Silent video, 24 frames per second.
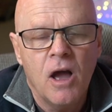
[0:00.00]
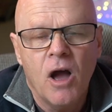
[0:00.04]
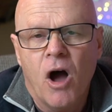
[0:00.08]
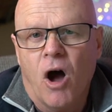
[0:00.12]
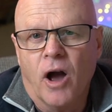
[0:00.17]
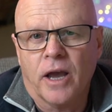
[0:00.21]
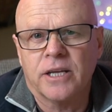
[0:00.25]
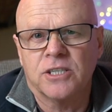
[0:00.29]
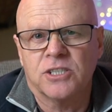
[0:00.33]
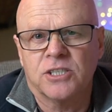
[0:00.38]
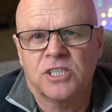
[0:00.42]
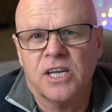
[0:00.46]

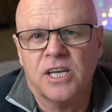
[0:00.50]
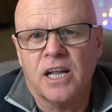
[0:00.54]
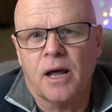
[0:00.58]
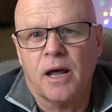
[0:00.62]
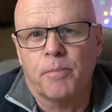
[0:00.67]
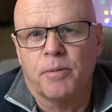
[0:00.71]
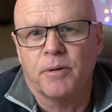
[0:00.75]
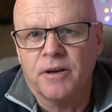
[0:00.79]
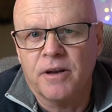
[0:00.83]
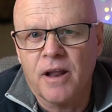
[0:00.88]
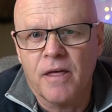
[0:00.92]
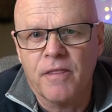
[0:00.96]
I can set
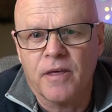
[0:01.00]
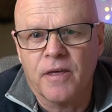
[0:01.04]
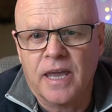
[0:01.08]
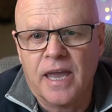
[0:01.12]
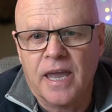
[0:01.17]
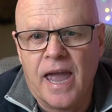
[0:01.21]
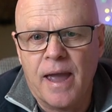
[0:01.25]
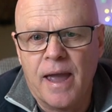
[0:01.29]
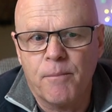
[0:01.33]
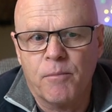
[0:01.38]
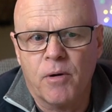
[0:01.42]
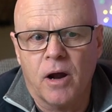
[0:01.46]
up another
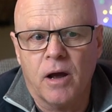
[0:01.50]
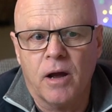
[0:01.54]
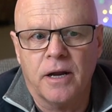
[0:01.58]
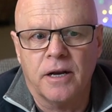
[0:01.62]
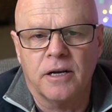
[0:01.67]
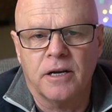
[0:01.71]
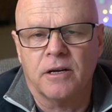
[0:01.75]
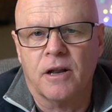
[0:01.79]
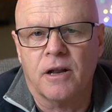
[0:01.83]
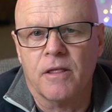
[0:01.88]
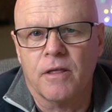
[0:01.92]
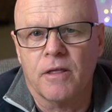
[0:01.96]
camera
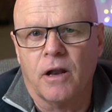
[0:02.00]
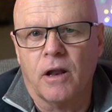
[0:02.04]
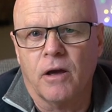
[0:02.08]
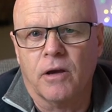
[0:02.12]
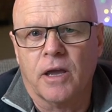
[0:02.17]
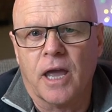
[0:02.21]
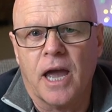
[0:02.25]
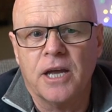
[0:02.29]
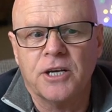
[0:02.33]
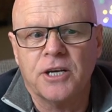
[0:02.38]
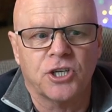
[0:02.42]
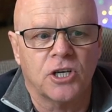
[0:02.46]
in another
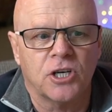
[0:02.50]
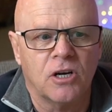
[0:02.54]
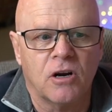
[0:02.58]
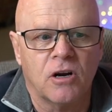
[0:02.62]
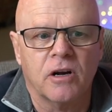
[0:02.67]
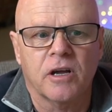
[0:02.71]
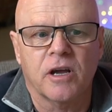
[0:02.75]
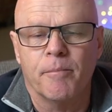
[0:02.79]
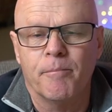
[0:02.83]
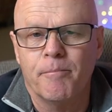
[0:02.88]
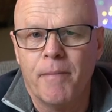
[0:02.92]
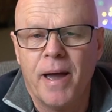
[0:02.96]
location and
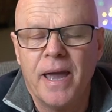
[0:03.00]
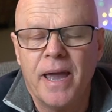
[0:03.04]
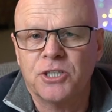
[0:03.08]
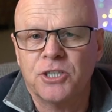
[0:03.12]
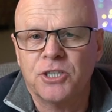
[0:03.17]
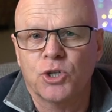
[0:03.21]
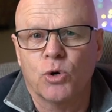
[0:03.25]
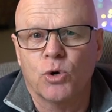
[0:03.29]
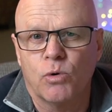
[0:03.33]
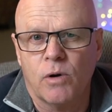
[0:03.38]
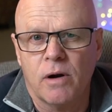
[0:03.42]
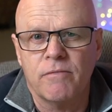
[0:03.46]
I can make
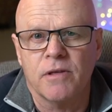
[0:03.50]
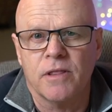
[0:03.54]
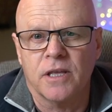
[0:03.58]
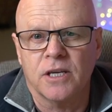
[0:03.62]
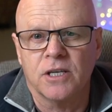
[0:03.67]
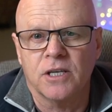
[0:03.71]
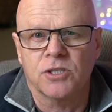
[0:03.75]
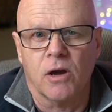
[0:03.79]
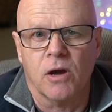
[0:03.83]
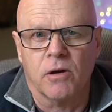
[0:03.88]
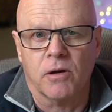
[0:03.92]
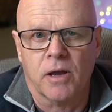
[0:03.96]
sure
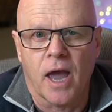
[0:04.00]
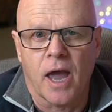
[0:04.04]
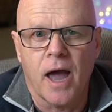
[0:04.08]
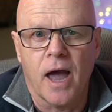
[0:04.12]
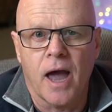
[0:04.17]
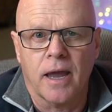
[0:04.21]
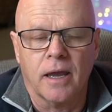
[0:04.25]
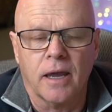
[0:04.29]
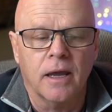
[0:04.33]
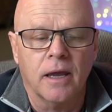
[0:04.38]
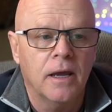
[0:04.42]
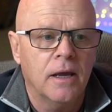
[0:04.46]
everything's
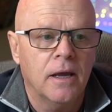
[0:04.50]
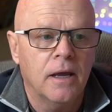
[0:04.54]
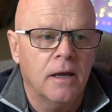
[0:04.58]
okay.